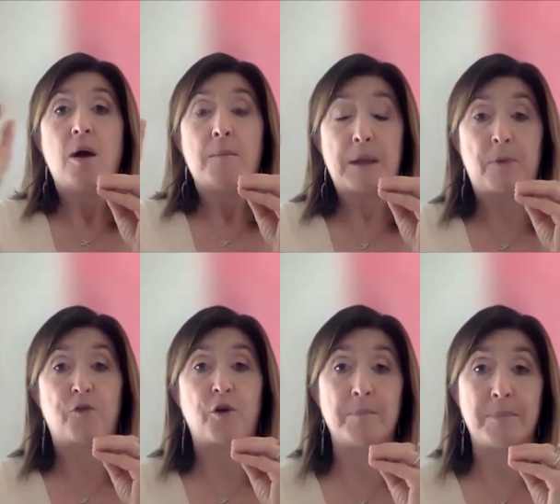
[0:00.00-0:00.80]
people
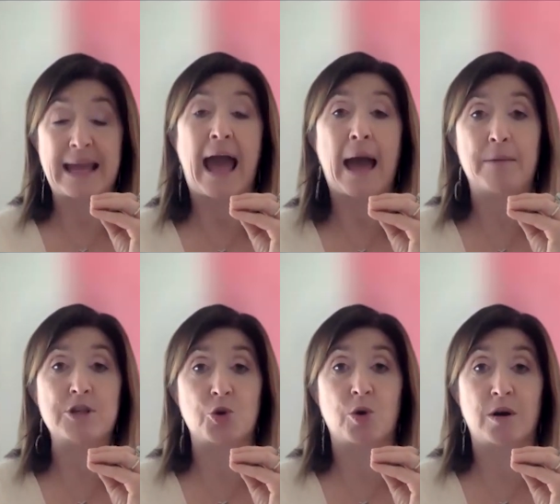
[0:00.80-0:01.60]
from being
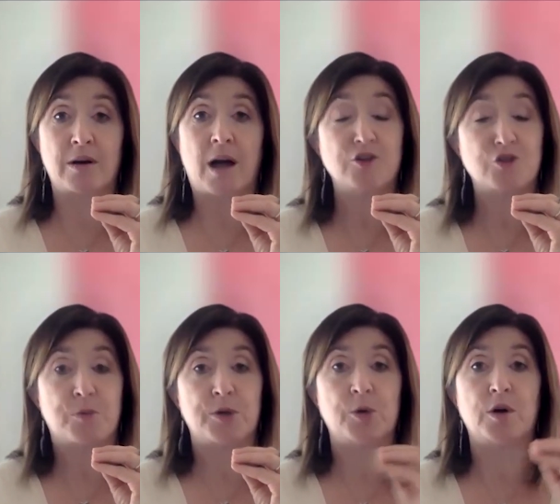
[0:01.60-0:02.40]
amateur
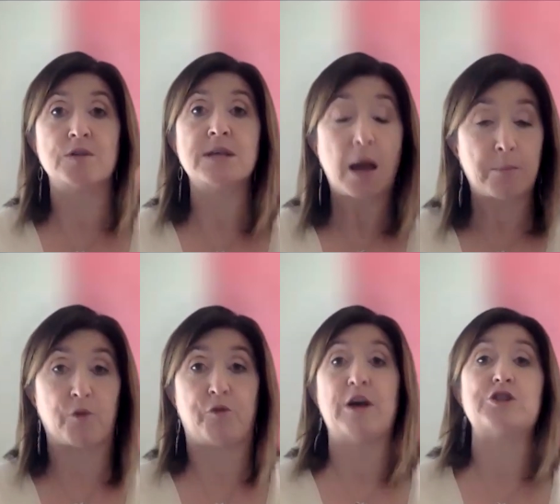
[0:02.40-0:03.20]
entrepreneurs and
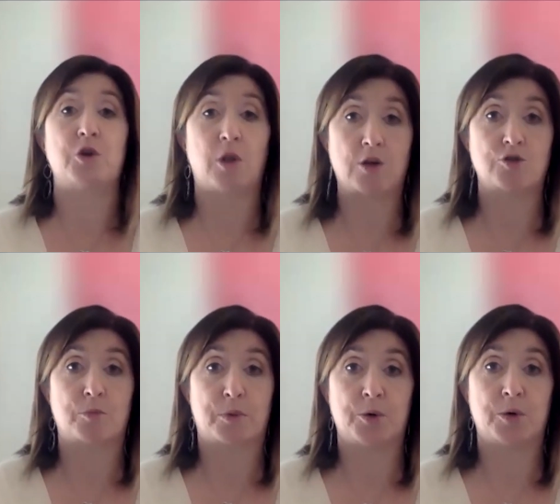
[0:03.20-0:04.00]
professional
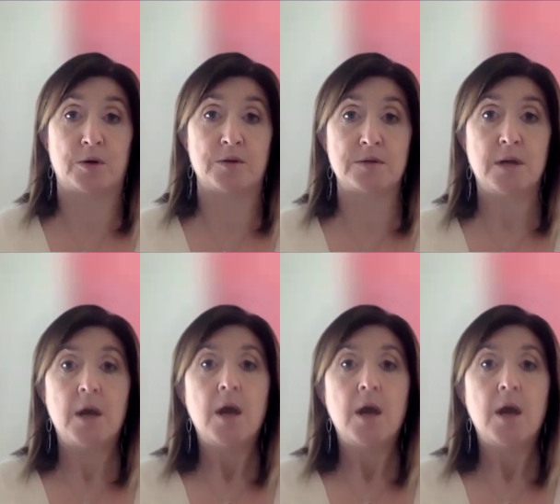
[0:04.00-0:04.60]
entrepreneurs.